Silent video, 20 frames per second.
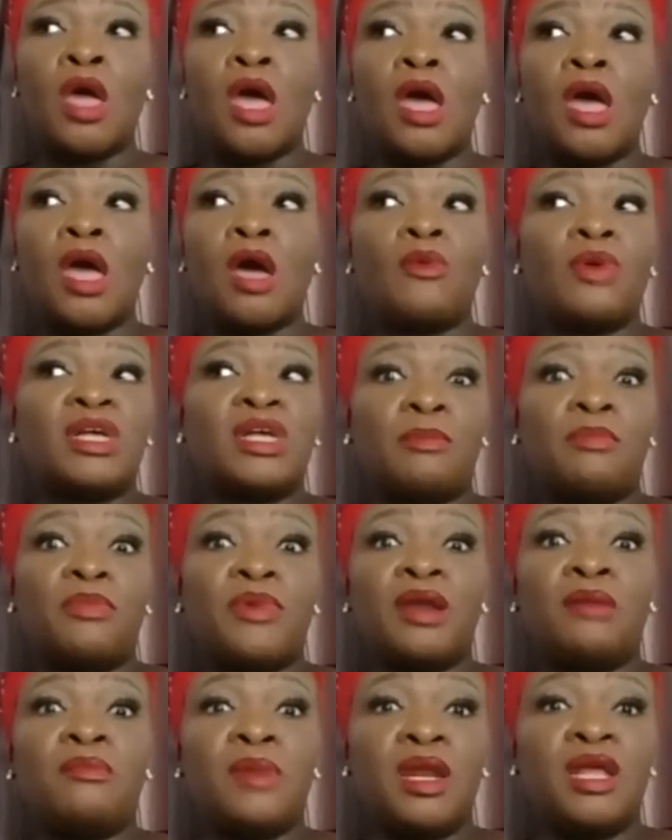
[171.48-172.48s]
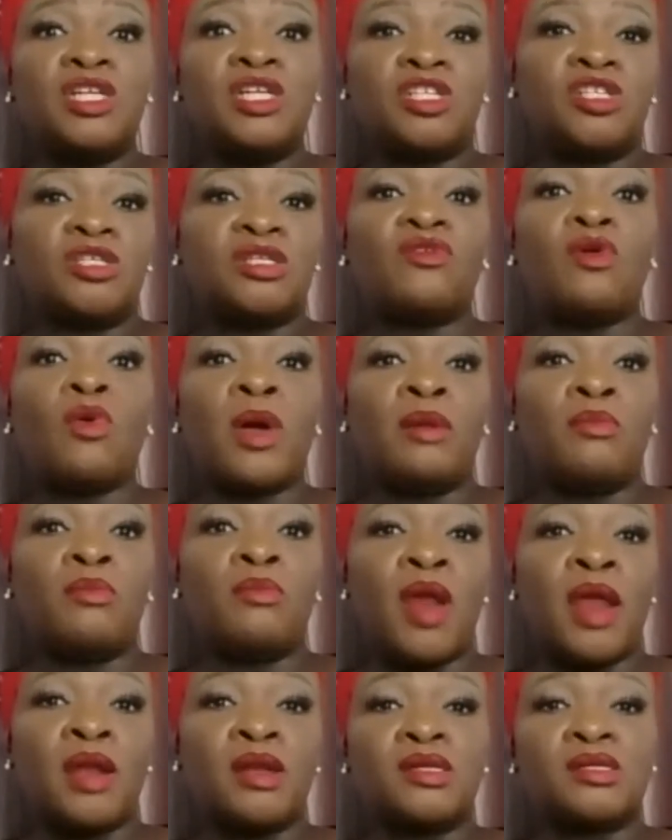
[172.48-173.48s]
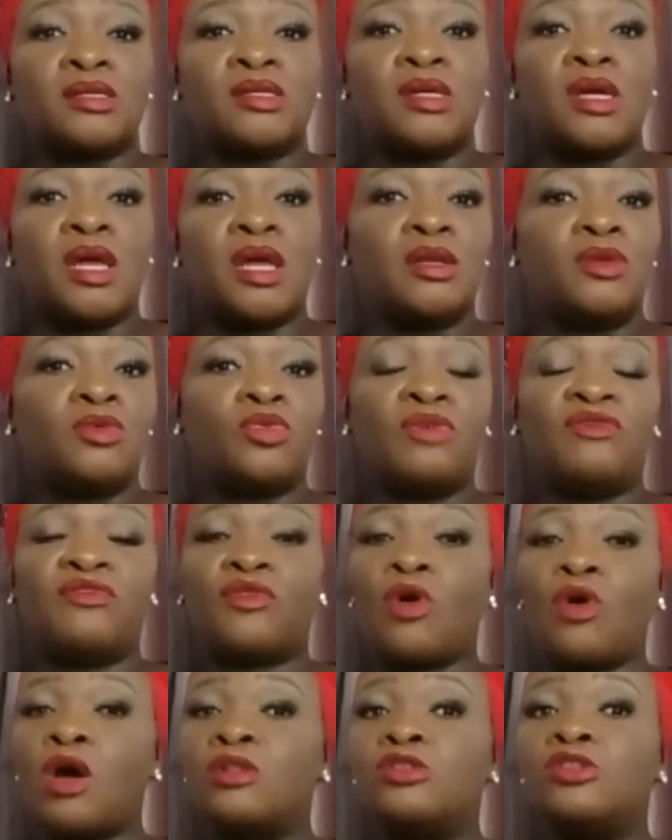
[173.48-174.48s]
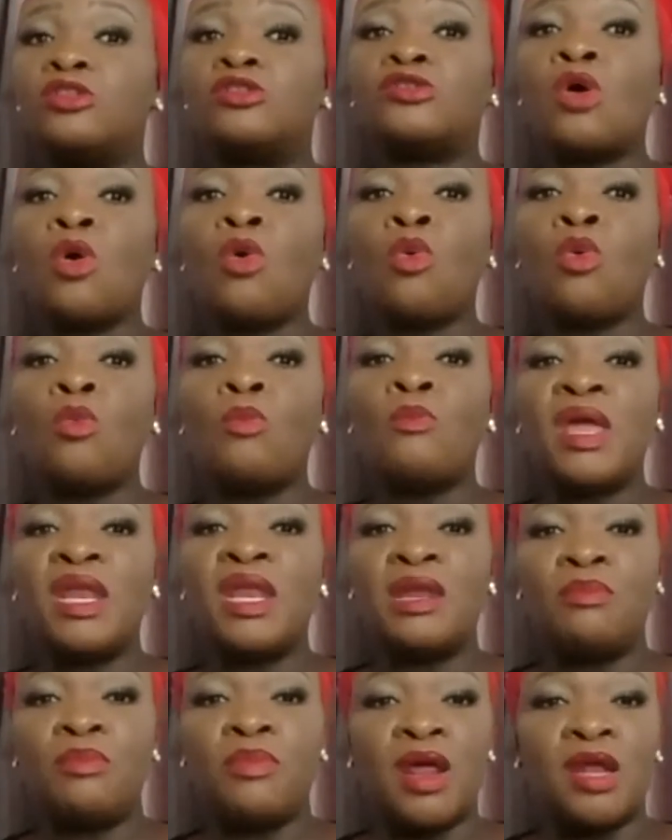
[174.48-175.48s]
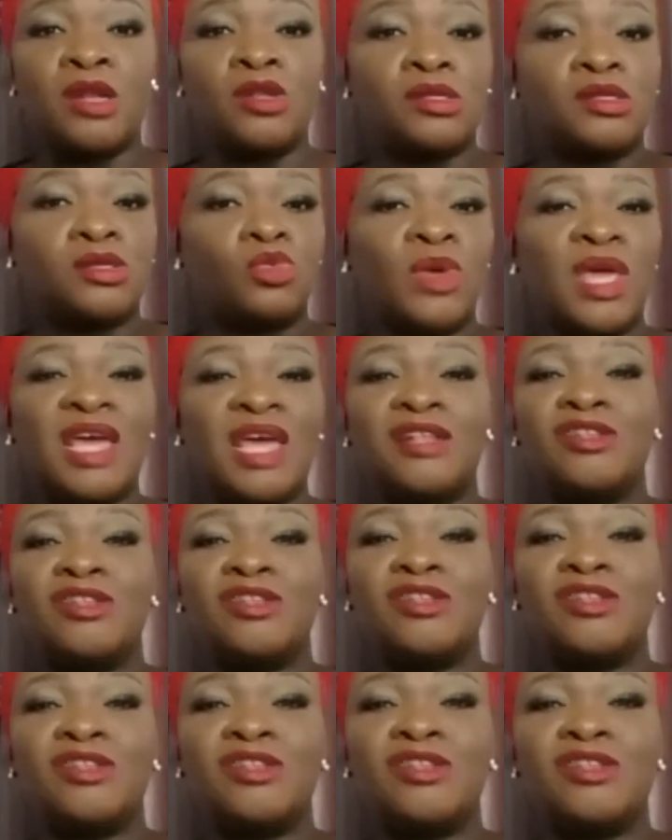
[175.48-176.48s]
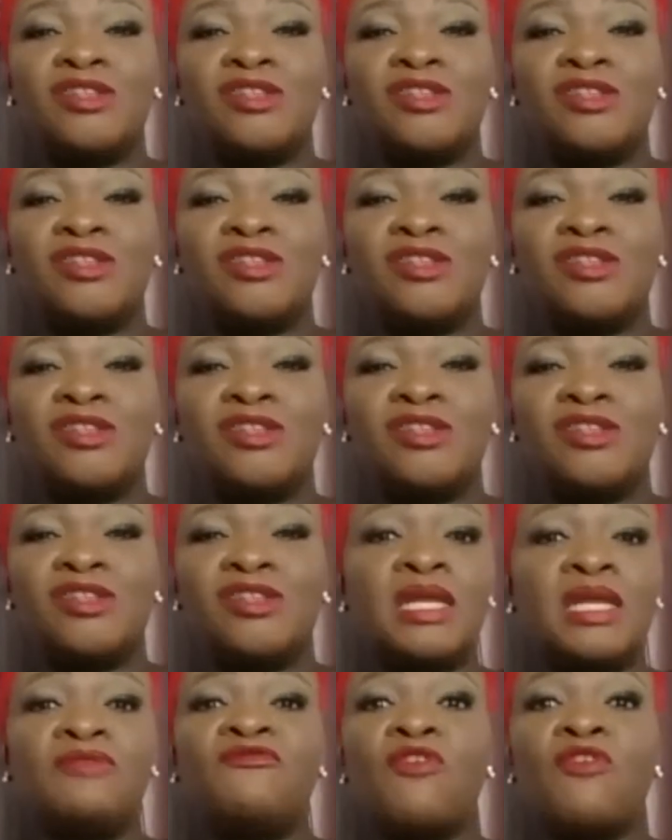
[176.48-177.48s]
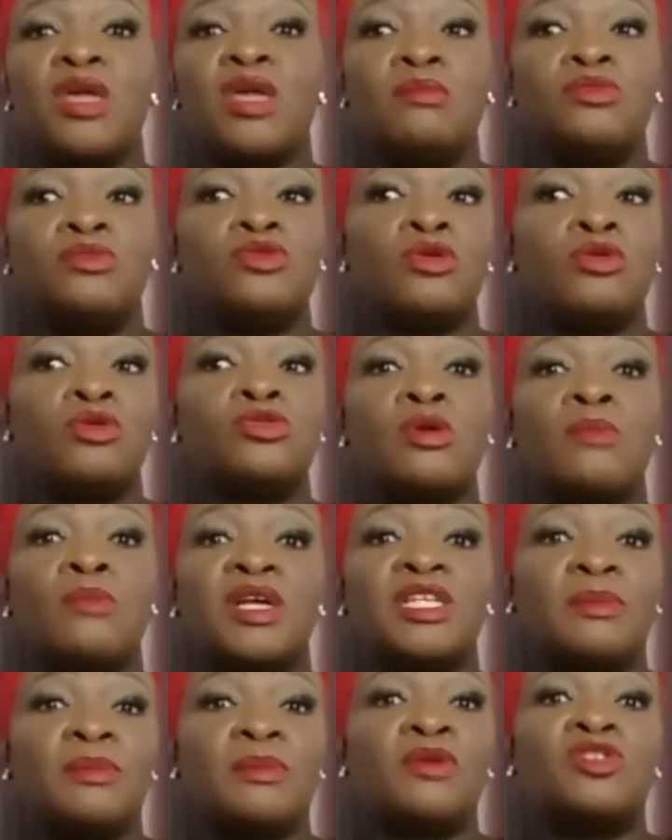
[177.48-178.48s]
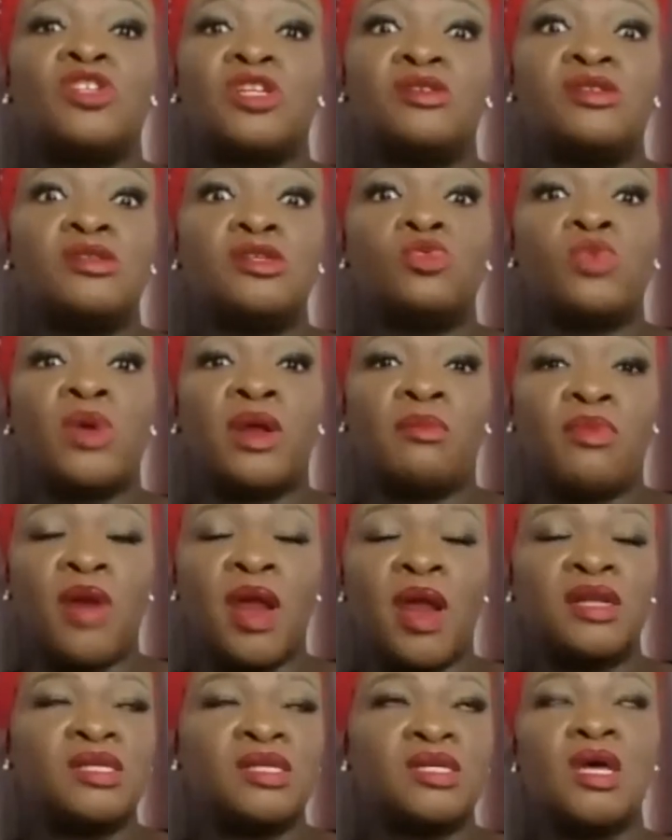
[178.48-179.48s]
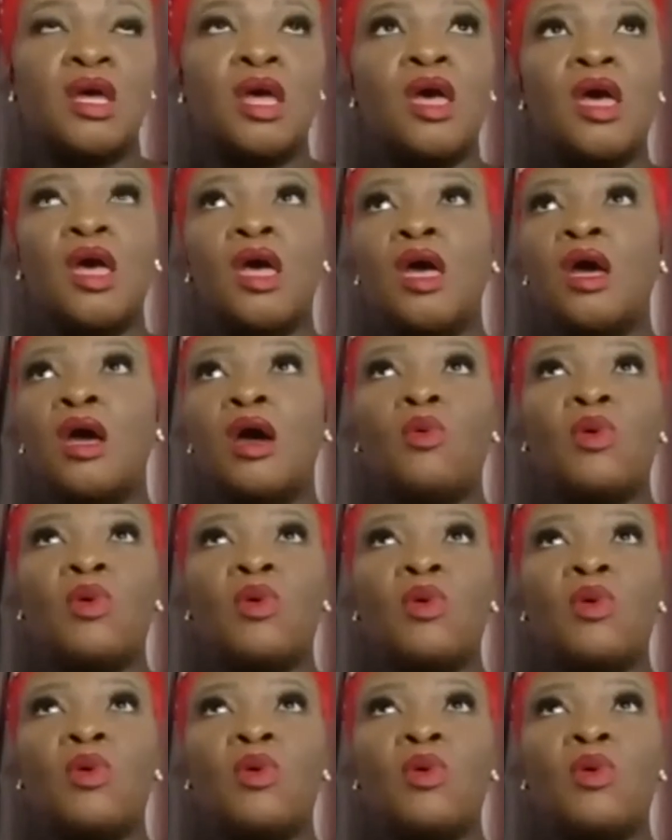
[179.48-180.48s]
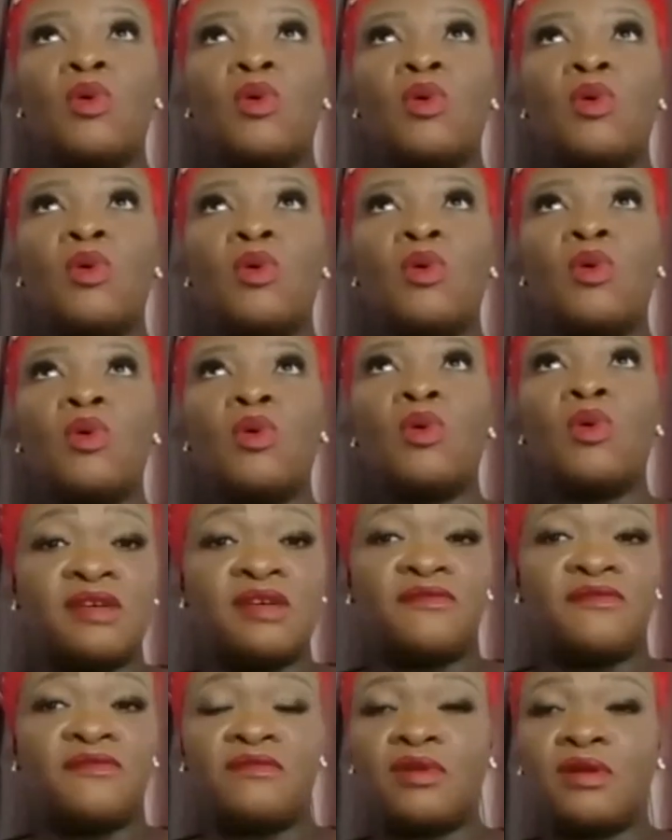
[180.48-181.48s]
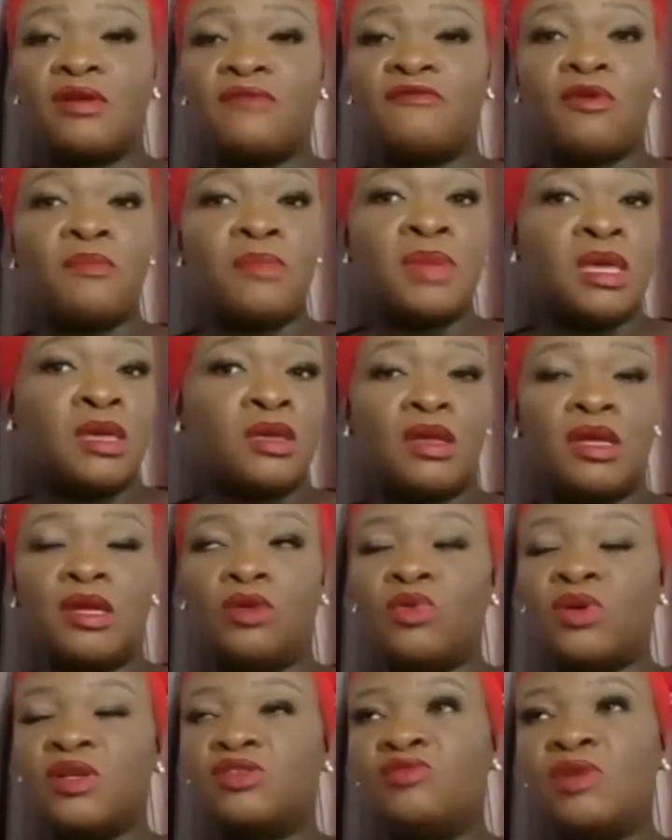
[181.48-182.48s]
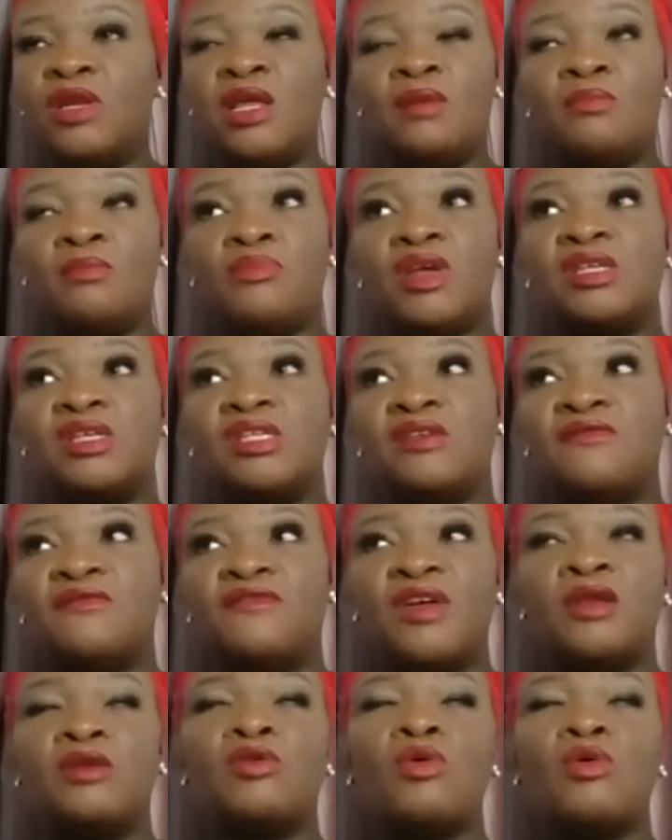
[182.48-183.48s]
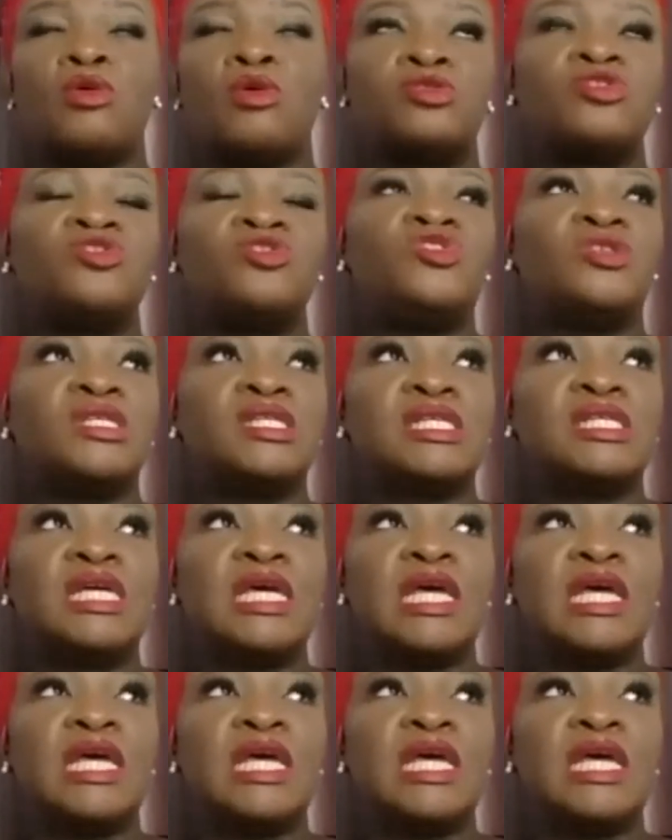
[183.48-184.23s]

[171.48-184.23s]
I was a brand manager just for one brand. And we've got so many brands. We had so many brands. And for him to know so much about just this one brand was really impressive. For me, it was really impressive. And also just